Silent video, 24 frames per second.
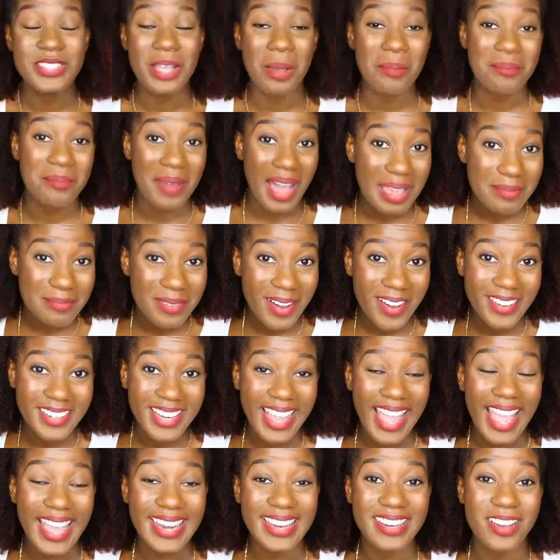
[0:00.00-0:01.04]
So my bun
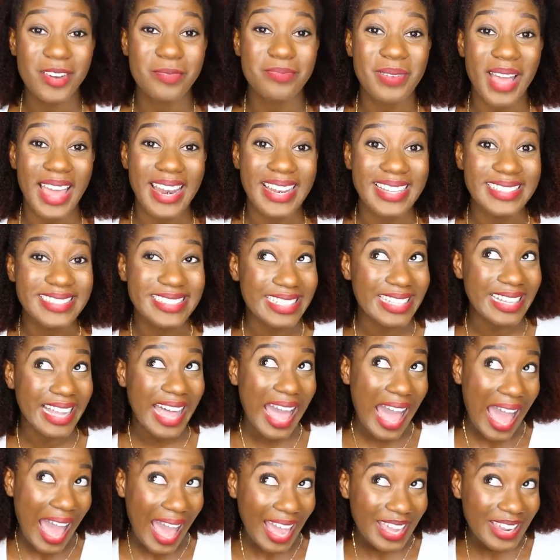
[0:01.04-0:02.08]
ended up a little
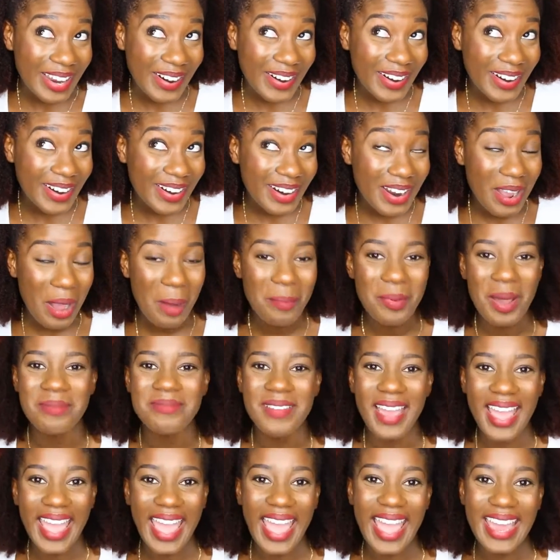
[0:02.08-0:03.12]
higher up
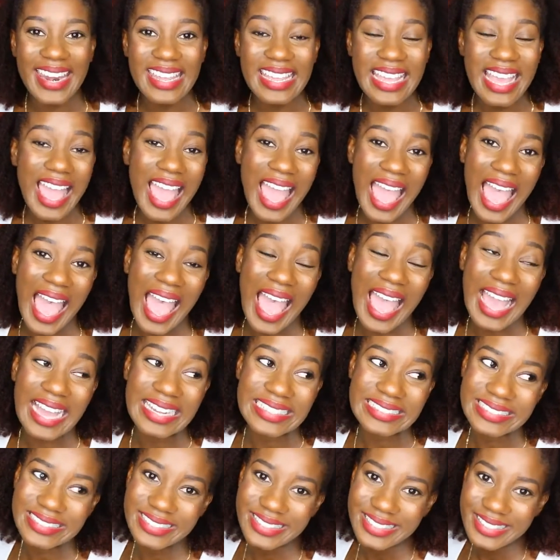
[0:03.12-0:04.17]
on my
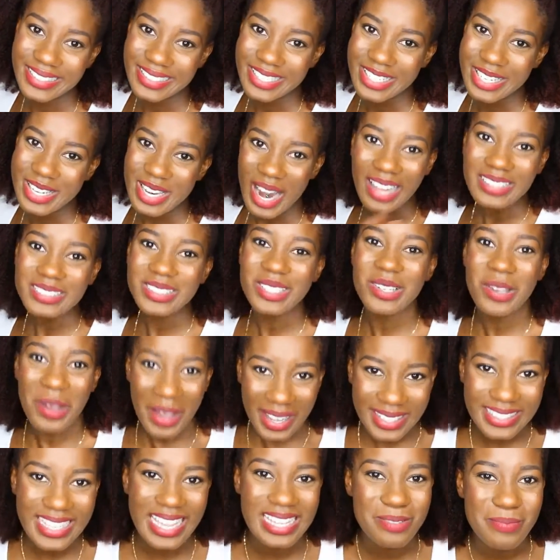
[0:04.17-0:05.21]
head and not
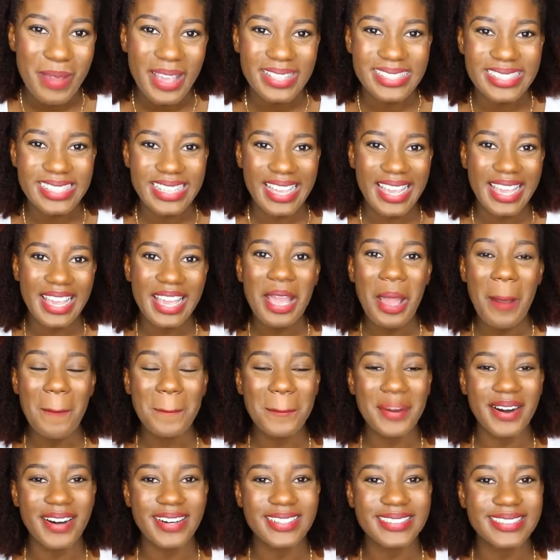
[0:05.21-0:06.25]
quite as messy,
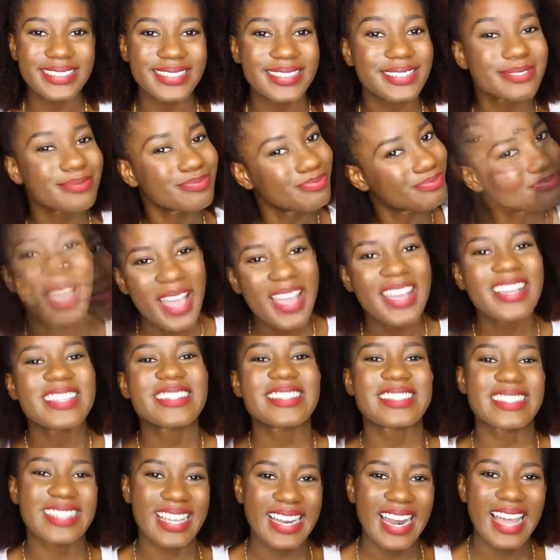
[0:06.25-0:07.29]
but
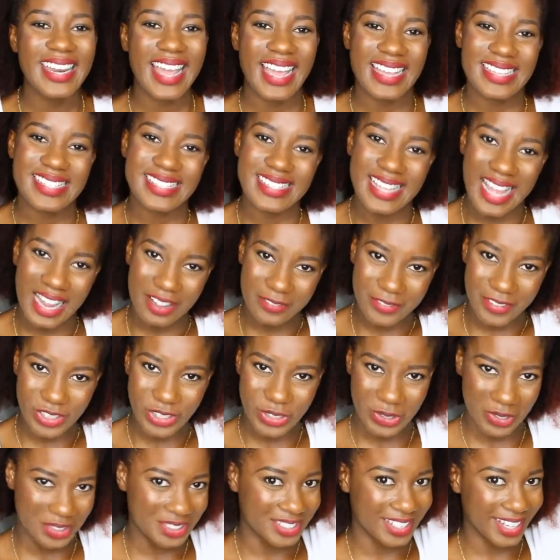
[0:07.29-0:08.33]
still a nice style for
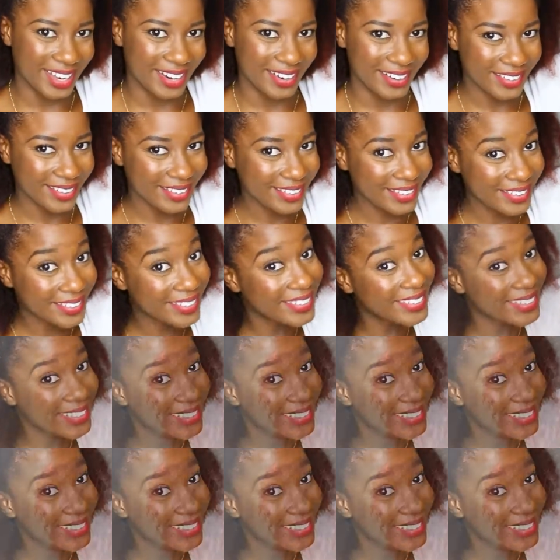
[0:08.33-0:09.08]
short hair.